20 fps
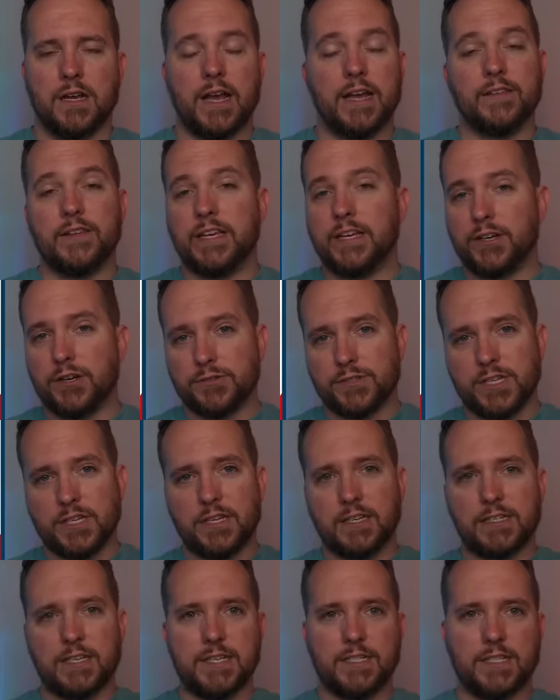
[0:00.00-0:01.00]
And he goes
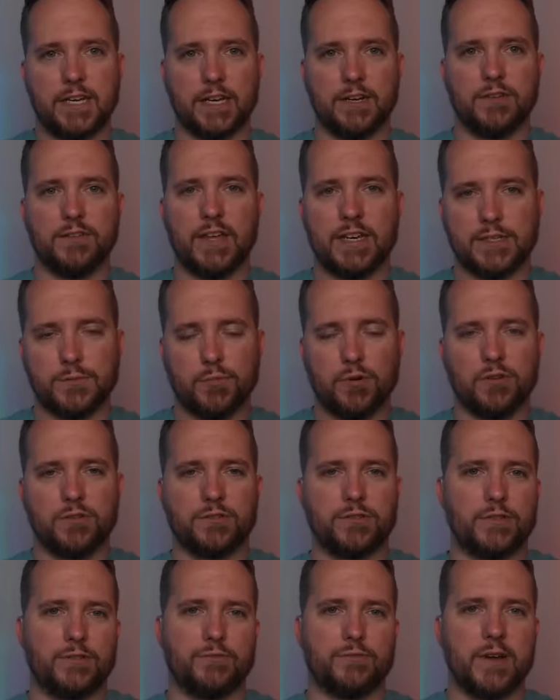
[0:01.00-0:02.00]
into detail, and that's part
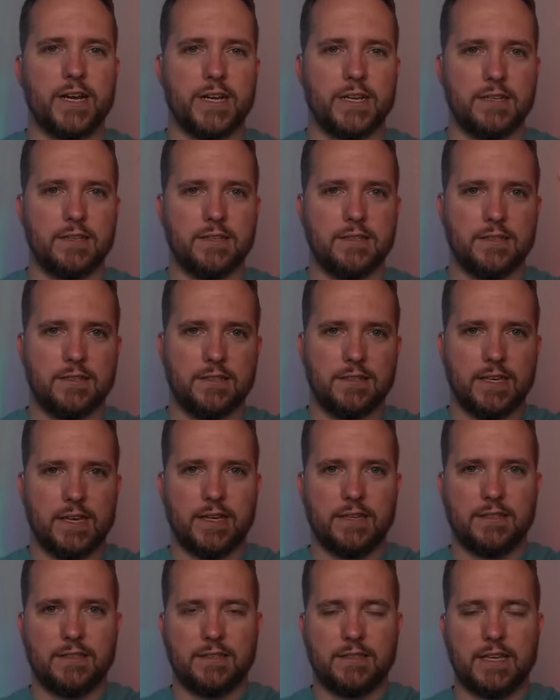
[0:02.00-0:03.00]
of the thread
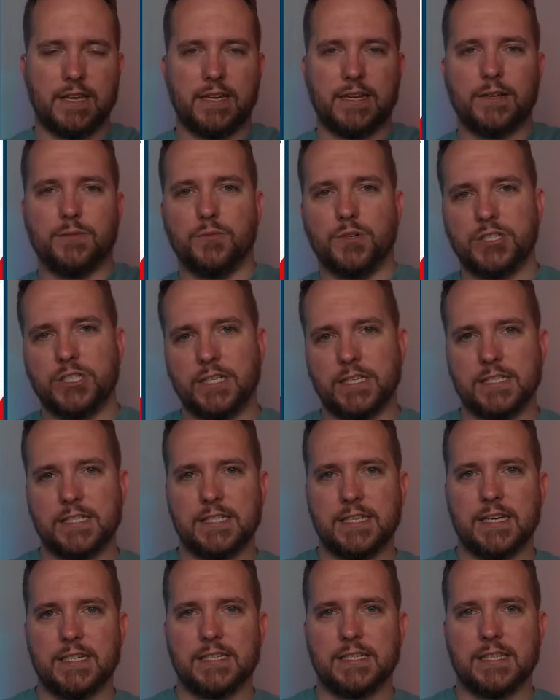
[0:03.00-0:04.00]
that that in which he
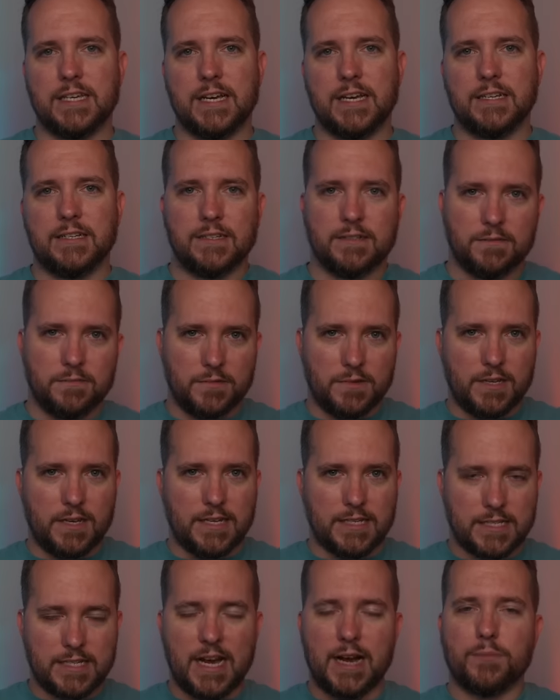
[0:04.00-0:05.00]
says that
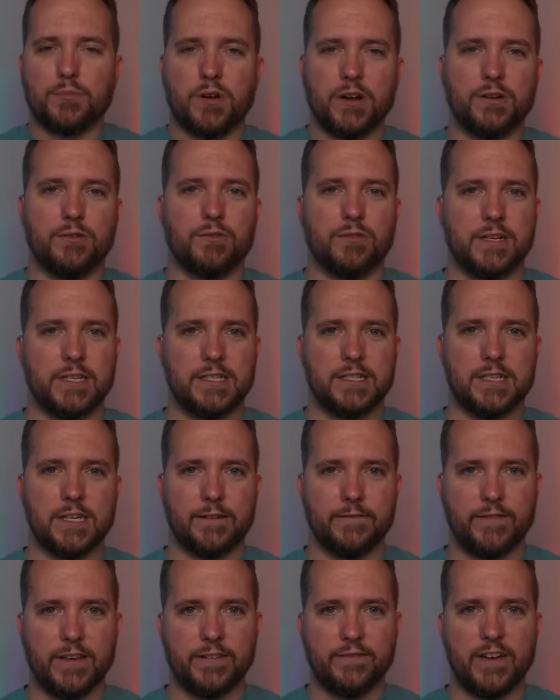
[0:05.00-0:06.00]
his top priority is to
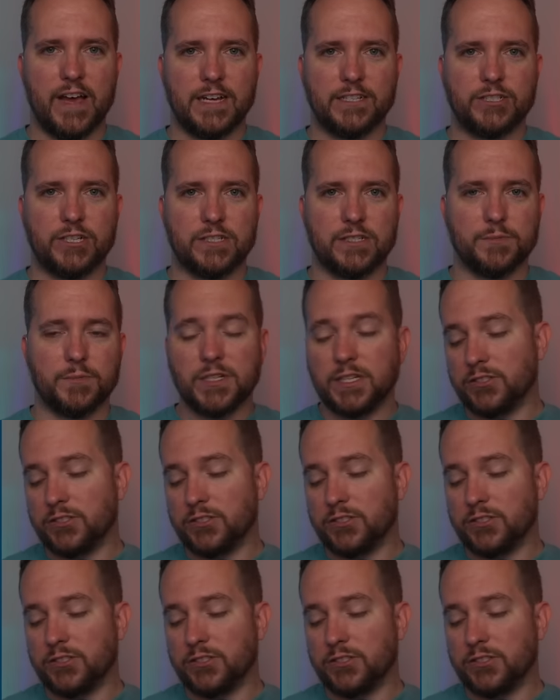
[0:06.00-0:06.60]
defeat fascism.